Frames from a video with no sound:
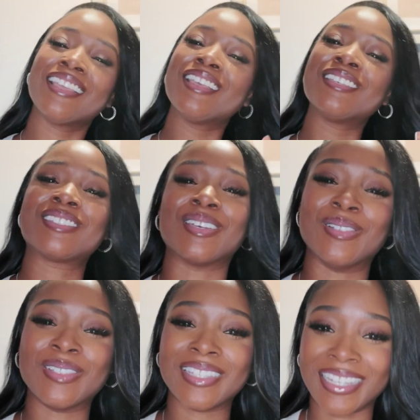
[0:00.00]
So
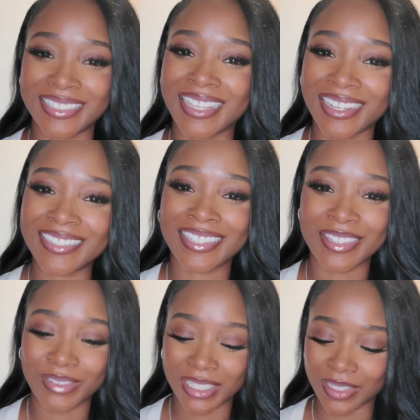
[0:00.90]
let's get into the
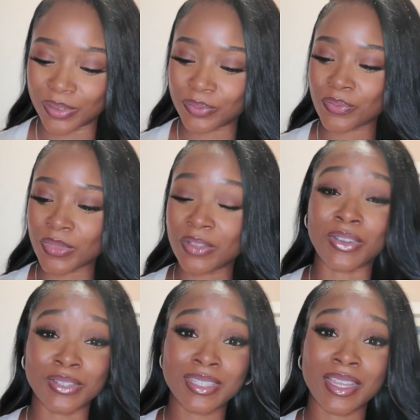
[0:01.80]
video.
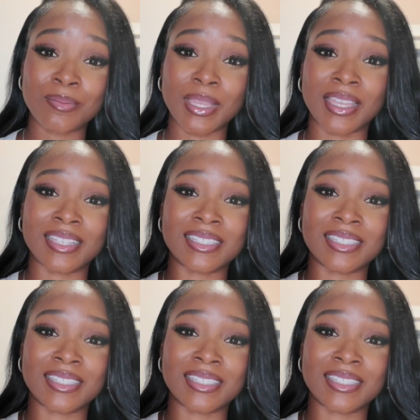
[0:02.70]
First up is